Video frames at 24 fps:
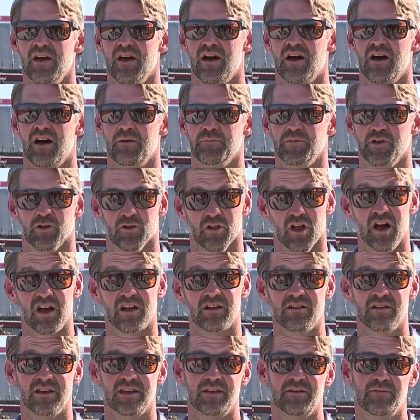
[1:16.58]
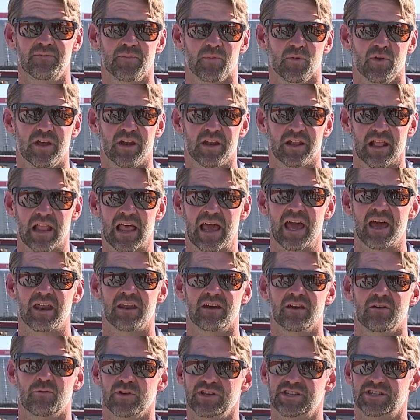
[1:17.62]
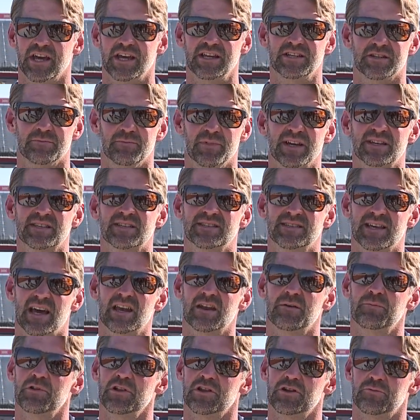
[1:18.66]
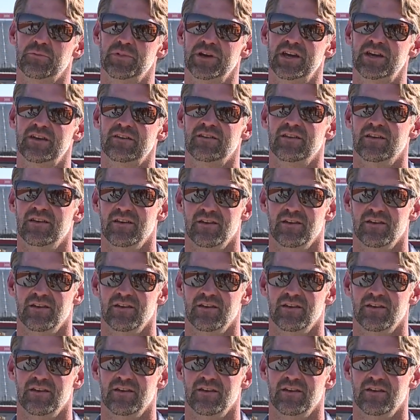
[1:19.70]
Luckily in Atlanta we changed the mix design up a little bit.